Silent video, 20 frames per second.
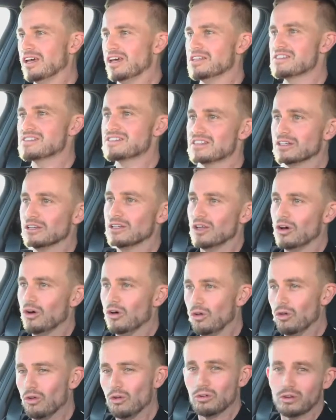It still
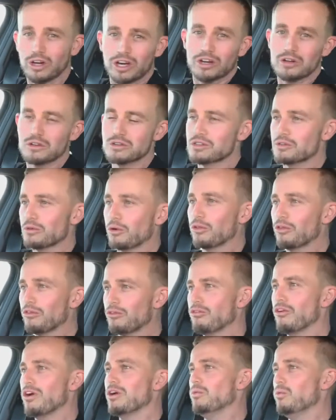all goes through the
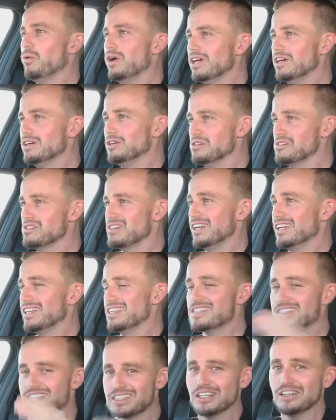front wheels, and
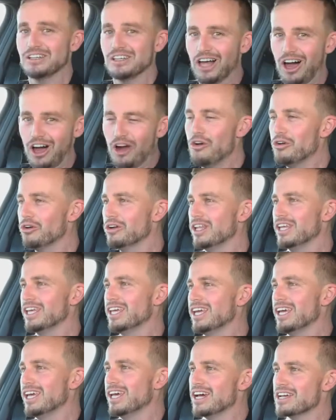it's still
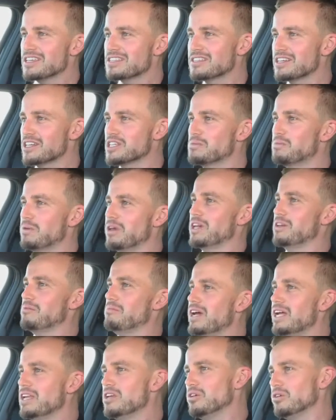only a 6-speed
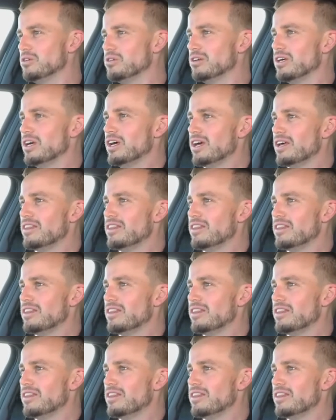manual.